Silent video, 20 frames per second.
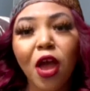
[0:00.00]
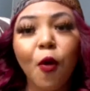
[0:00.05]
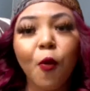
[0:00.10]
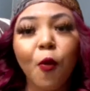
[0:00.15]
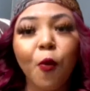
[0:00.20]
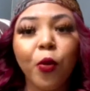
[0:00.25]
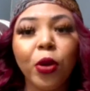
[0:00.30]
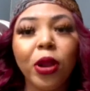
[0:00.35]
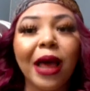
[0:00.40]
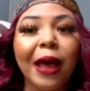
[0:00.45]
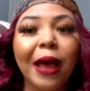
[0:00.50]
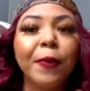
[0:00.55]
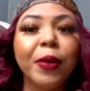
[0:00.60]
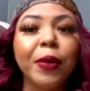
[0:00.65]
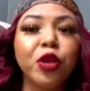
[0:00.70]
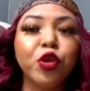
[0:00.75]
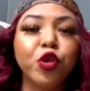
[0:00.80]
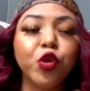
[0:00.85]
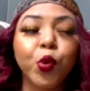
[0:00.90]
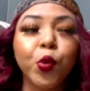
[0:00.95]
will I be
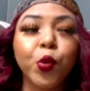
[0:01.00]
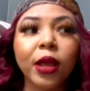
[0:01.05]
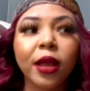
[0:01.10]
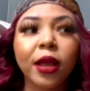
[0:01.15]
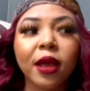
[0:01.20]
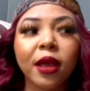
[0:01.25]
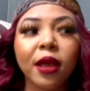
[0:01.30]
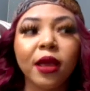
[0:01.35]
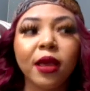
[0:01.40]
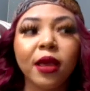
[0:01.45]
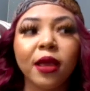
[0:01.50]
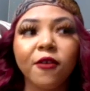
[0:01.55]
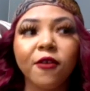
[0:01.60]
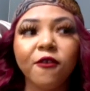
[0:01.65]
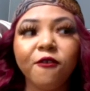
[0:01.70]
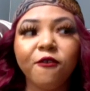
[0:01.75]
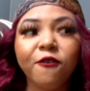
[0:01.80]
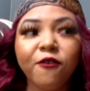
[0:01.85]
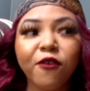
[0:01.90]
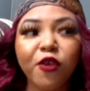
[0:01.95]
doing it
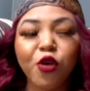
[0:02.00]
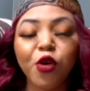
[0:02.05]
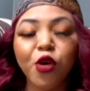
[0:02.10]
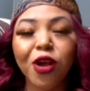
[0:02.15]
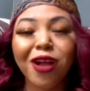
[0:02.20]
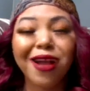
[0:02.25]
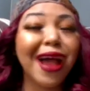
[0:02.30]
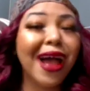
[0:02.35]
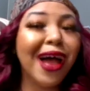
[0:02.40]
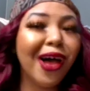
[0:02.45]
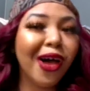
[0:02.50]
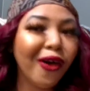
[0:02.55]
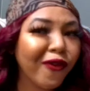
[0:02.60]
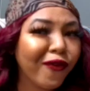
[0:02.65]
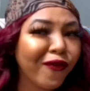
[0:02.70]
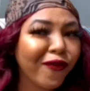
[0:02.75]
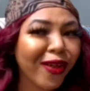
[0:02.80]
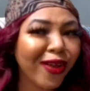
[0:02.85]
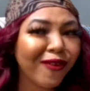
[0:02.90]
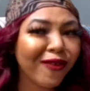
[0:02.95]
for
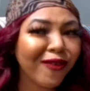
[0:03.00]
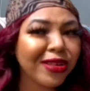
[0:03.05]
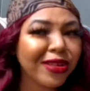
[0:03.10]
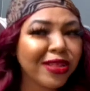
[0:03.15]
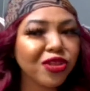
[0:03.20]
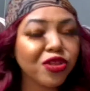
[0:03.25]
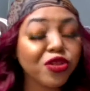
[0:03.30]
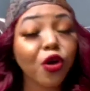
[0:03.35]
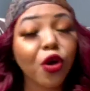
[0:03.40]
healthy reasons,